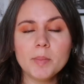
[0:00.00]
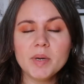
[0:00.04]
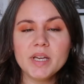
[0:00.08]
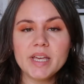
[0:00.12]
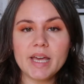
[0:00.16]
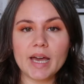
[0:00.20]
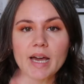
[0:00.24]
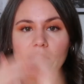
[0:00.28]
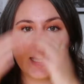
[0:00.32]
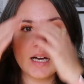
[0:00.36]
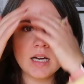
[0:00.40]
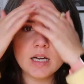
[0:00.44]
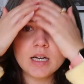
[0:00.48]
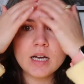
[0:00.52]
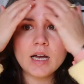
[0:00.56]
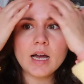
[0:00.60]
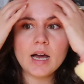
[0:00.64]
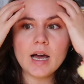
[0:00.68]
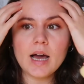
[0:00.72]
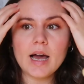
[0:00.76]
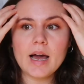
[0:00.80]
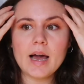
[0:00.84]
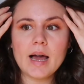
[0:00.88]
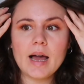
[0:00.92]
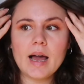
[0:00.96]
But yeah,
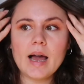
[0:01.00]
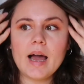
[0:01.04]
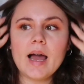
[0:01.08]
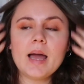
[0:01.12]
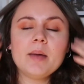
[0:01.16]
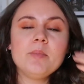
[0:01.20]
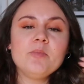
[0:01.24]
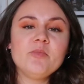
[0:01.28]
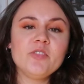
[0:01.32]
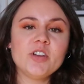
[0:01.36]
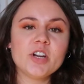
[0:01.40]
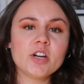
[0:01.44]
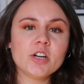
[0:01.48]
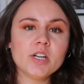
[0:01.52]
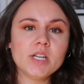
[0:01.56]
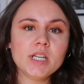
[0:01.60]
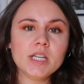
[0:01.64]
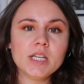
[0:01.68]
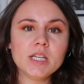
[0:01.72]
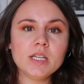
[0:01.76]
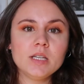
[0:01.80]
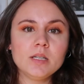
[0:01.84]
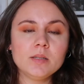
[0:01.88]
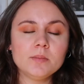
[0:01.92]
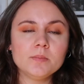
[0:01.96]
I'm
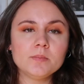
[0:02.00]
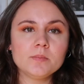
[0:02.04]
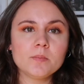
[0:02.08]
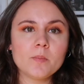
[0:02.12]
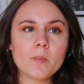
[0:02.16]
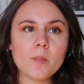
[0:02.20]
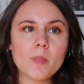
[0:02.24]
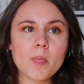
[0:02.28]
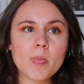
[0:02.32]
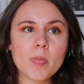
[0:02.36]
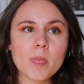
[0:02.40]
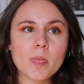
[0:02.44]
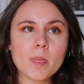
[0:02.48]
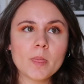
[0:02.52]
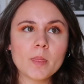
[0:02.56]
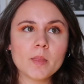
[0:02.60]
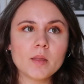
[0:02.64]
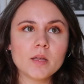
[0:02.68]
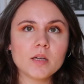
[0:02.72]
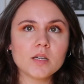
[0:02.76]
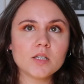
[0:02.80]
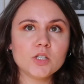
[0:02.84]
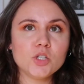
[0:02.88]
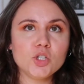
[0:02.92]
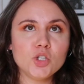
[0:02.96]
very
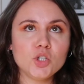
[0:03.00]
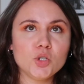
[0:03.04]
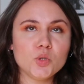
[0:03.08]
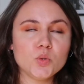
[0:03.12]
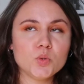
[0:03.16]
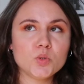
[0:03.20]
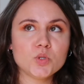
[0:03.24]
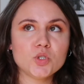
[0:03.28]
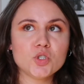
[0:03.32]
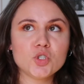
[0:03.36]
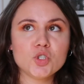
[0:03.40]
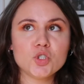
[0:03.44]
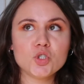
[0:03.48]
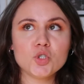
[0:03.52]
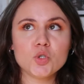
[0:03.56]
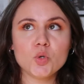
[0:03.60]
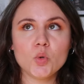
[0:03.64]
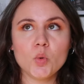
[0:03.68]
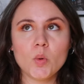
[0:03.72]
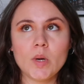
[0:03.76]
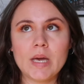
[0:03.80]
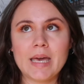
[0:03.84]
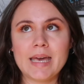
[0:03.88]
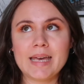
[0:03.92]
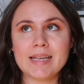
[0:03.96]
used
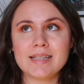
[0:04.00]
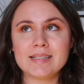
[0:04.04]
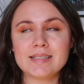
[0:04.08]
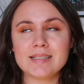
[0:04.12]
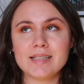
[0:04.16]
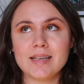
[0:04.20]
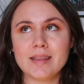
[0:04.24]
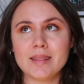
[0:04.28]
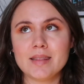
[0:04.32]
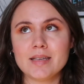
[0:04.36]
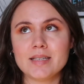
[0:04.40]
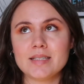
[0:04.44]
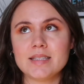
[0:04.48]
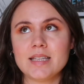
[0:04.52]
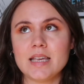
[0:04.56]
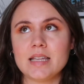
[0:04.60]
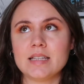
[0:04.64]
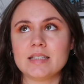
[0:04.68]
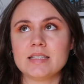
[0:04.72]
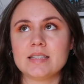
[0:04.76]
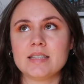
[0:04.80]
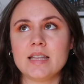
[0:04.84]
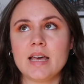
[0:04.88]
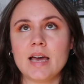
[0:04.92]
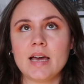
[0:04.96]
to it in the
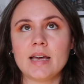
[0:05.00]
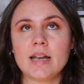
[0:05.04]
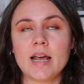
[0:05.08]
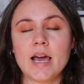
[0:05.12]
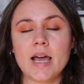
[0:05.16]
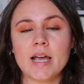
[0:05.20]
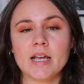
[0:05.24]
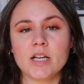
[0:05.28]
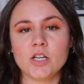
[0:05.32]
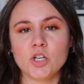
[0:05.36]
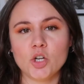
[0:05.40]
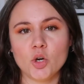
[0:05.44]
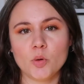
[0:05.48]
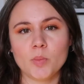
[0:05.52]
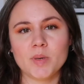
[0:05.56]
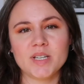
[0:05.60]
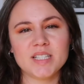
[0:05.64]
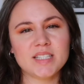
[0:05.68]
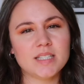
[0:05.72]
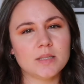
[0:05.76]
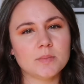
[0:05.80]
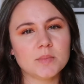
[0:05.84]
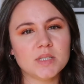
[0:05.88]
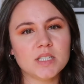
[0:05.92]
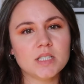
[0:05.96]
sense that I know
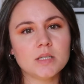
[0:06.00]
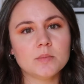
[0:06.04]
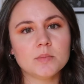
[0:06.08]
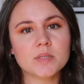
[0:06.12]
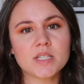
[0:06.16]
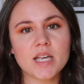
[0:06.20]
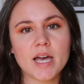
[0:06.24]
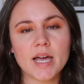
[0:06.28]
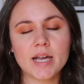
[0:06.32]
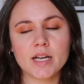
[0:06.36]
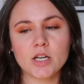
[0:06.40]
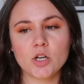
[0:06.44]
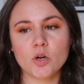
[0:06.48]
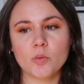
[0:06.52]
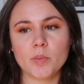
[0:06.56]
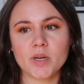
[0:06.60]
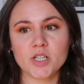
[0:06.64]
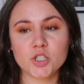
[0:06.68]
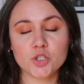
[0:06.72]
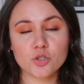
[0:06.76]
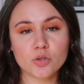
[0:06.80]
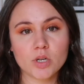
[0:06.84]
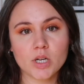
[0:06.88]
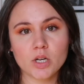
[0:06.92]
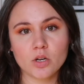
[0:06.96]
my symptoms, I know
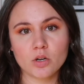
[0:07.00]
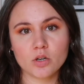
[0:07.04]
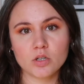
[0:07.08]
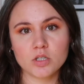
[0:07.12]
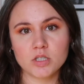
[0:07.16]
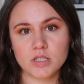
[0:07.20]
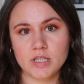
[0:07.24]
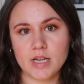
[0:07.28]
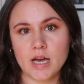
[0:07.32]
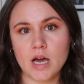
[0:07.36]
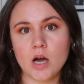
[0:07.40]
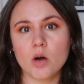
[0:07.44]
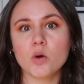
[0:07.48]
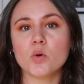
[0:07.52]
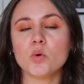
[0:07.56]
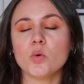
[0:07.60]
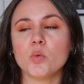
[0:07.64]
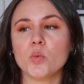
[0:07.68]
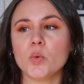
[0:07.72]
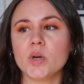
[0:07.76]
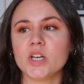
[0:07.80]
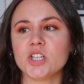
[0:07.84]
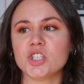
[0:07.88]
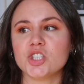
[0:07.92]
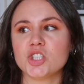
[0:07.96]
my triggers
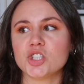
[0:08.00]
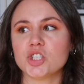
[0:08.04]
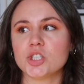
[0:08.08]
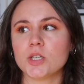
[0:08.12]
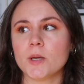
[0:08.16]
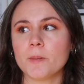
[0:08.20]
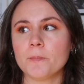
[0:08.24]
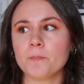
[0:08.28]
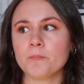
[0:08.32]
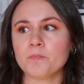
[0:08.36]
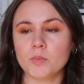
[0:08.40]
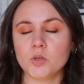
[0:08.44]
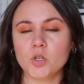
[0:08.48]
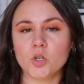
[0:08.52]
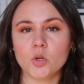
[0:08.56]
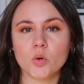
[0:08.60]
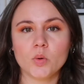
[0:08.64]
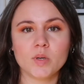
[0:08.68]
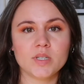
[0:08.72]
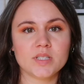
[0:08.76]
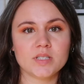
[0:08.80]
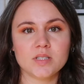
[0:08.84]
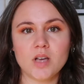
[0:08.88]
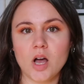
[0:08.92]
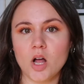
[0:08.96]
now, which you
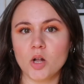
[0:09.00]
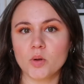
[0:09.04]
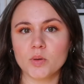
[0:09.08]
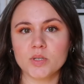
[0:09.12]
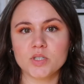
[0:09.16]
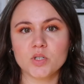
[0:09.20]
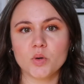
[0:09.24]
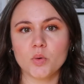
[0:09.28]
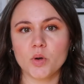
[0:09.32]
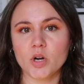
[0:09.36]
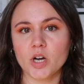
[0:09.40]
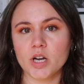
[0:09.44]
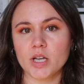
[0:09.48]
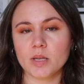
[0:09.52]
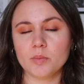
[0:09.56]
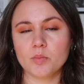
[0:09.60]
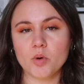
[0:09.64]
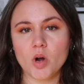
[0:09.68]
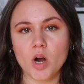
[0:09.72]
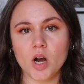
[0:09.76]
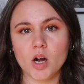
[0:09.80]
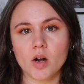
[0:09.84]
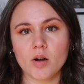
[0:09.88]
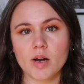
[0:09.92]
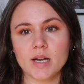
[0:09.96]
know, is always a work in
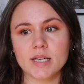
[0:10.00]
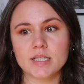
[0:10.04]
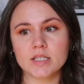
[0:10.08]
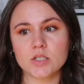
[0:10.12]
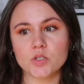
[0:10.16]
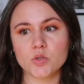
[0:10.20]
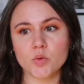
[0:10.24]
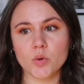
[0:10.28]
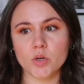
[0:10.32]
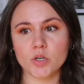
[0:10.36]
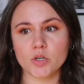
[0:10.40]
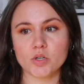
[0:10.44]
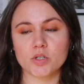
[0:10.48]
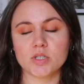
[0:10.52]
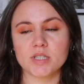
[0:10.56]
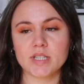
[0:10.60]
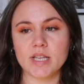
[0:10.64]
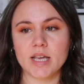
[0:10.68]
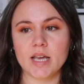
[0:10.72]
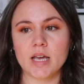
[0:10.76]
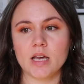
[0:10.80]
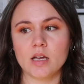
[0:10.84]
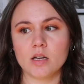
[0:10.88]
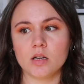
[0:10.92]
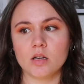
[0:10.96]
progress to
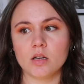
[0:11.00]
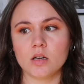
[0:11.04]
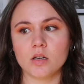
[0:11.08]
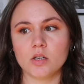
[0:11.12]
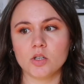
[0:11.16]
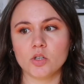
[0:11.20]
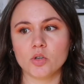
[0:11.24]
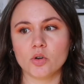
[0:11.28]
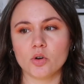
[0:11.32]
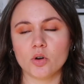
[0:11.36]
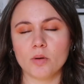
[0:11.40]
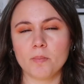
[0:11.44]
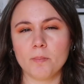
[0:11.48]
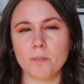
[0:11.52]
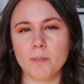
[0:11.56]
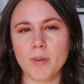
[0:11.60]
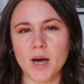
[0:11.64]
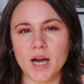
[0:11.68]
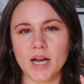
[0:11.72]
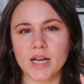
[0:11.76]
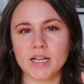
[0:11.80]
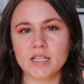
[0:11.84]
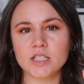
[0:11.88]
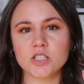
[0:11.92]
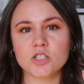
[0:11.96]
understand your
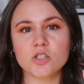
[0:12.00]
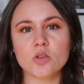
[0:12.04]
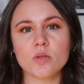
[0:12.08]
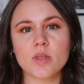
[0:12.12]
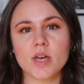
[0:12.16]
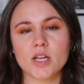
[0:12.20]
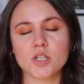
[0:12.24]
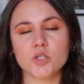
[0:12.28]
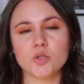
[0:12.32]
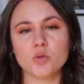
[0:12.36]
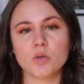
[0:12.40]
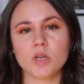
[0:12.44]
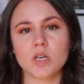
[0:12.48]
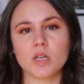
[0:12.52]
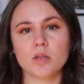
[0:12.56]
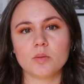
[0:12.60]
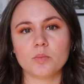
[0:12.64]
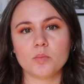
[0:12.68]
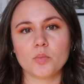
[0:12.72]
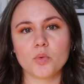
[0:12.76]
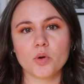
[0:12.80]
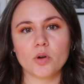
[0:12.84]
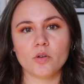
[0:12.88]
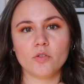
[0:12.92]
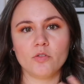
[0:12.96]
mind so that you
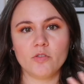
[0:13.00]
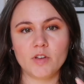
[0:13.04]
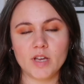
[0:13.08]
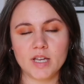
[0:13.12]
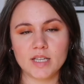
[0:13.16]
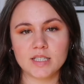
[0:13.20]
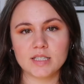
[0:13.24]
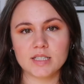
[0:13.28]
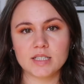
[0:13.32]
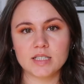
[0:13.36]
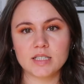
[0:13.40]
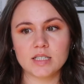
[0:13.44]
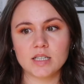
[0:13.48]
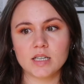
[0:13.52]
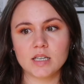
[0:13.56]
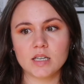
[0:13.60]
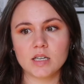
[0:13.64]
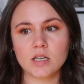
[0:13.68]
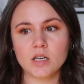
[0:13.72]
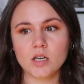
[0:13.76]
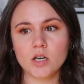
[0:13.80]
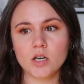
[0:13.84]
can prevent